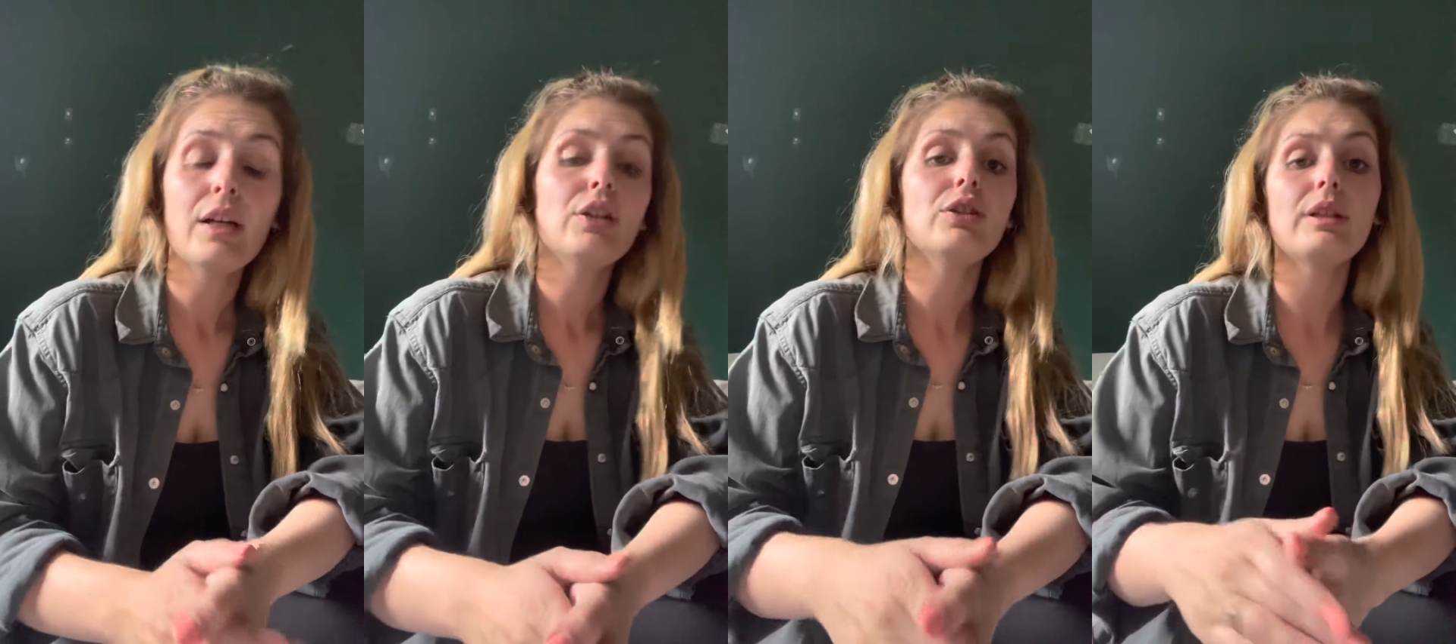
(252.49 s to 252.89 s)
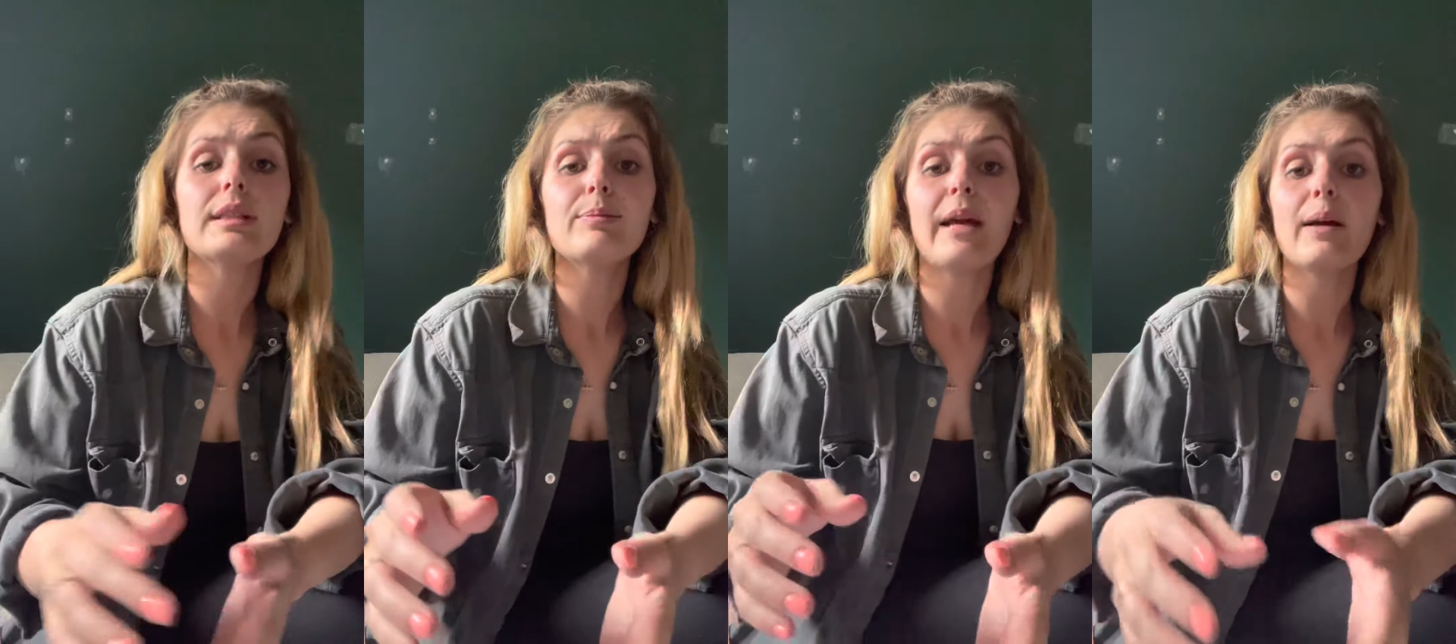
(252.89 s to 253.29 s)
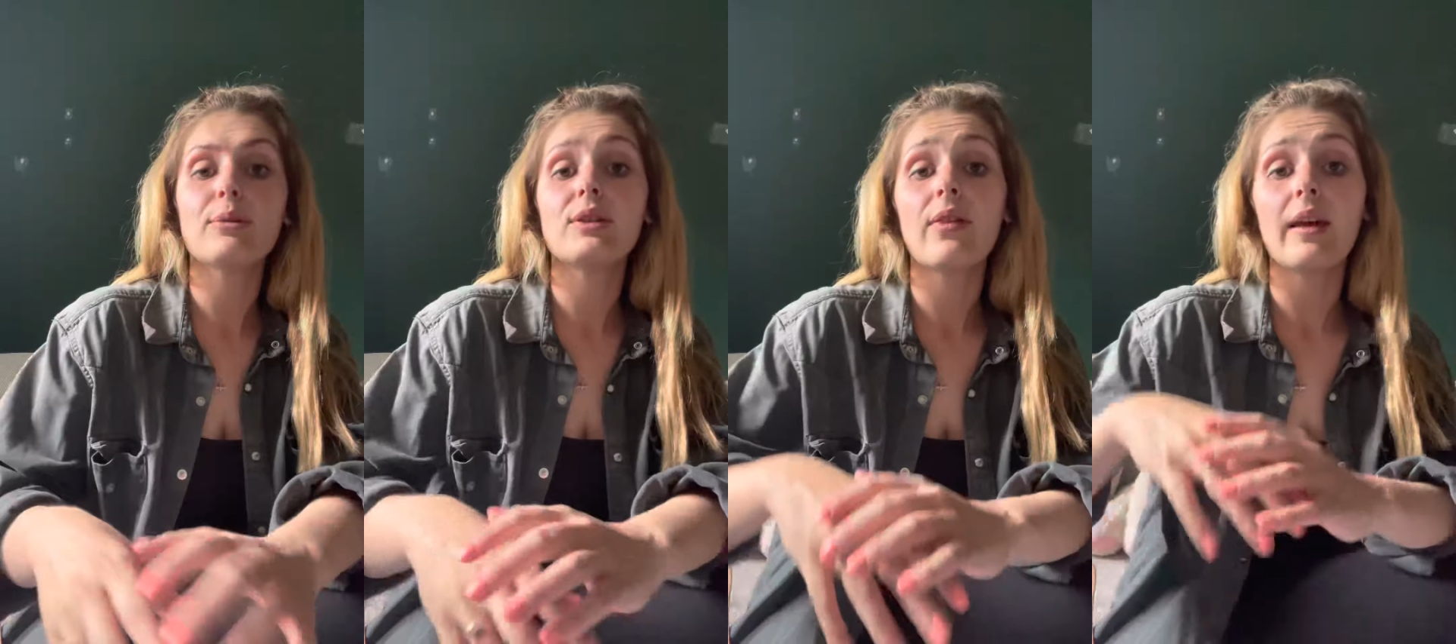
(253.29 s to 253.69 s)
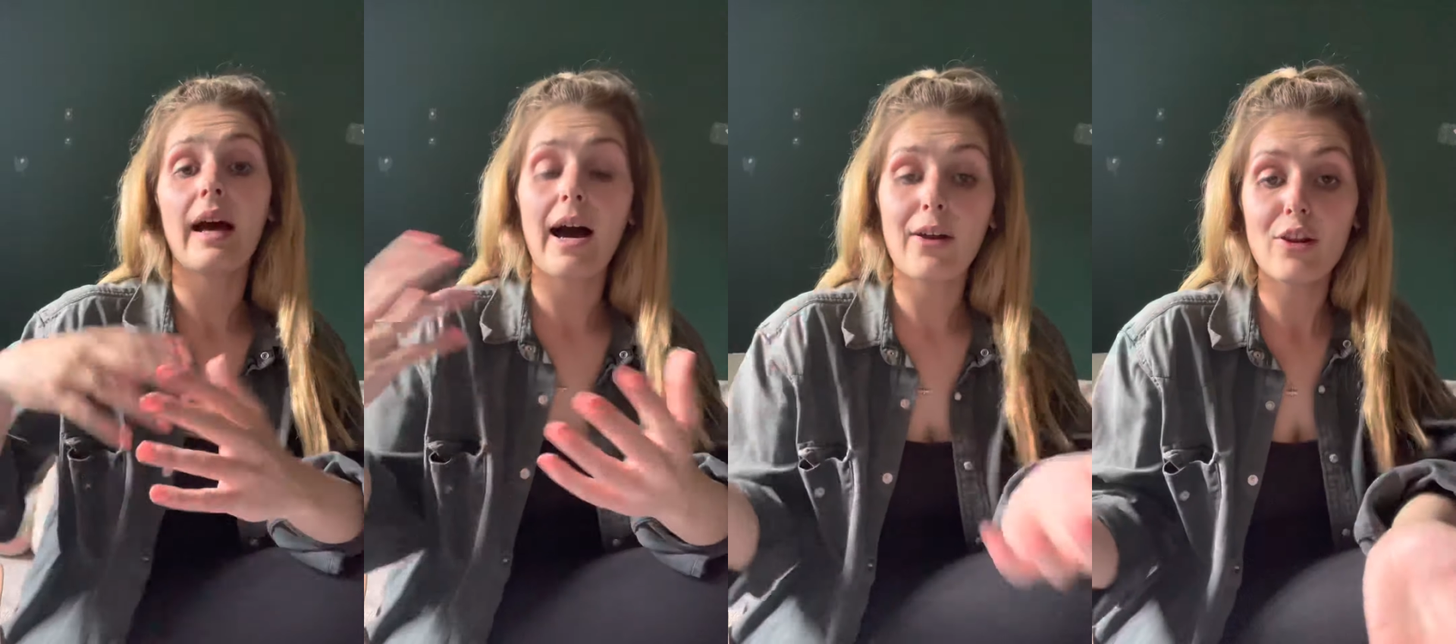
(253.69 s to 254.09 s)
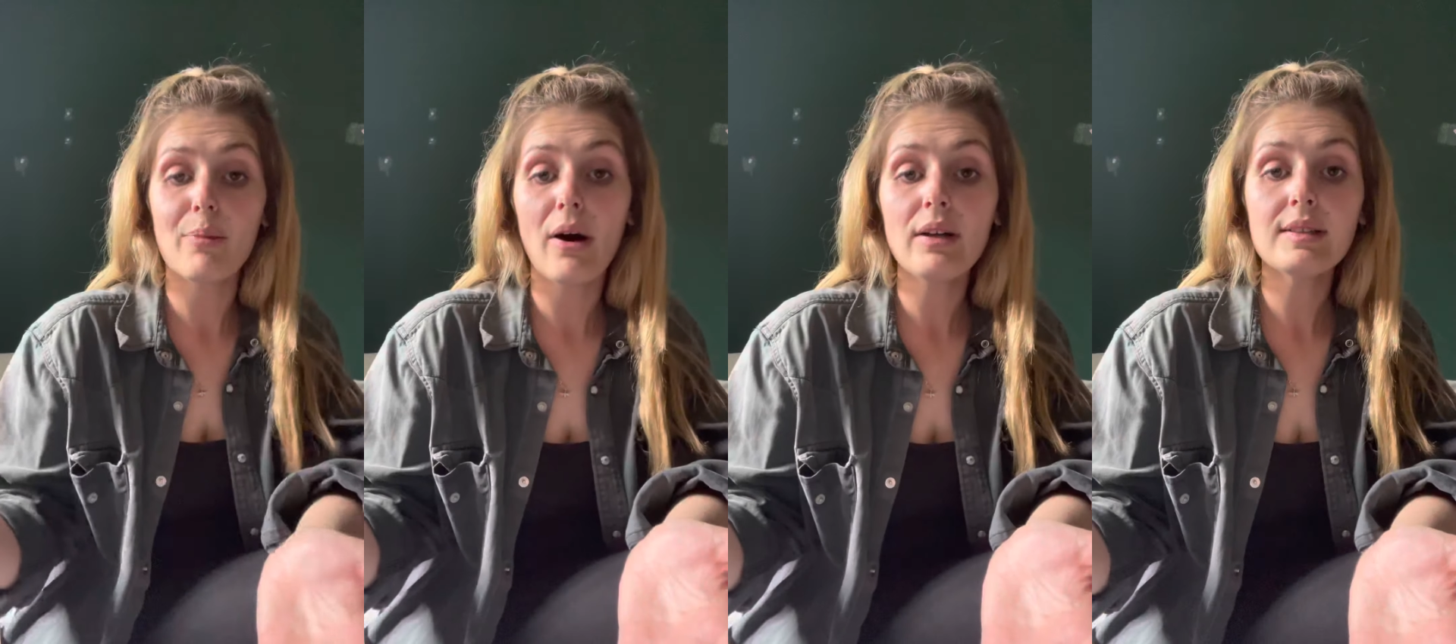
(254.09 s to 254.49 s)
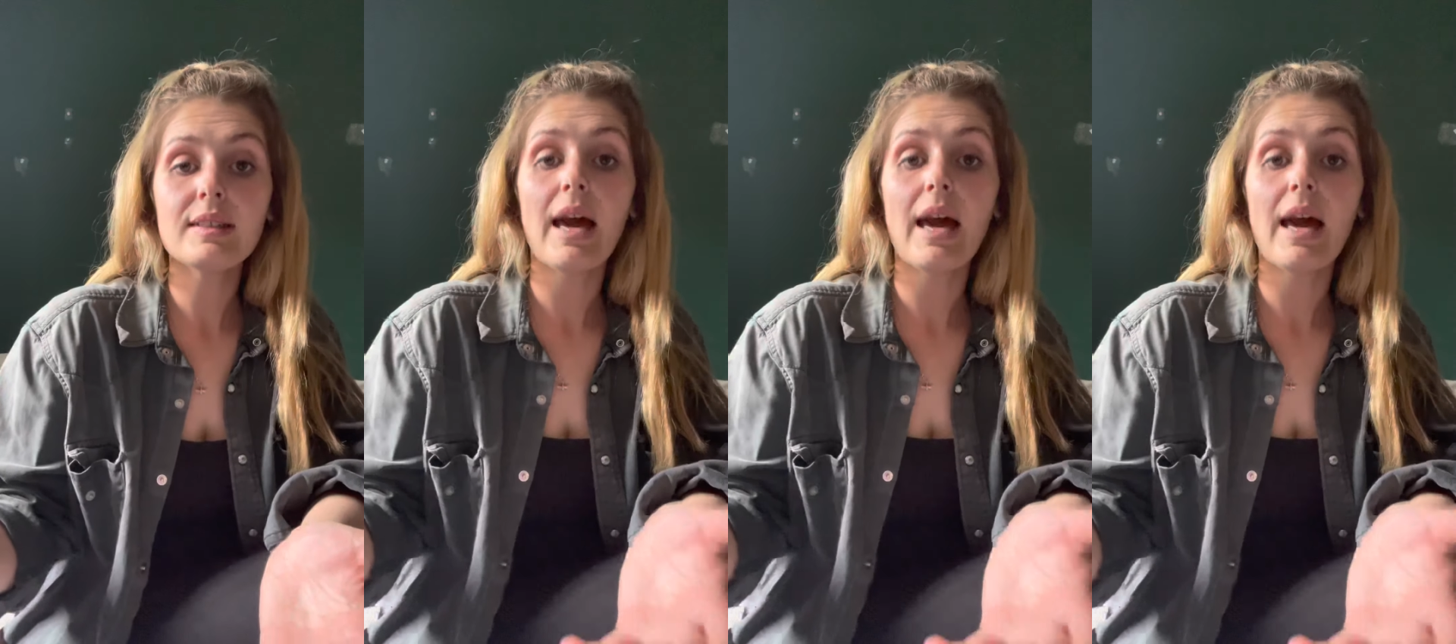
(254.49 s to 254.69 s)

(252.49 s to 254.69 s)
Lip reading: You need to be able to think out of the box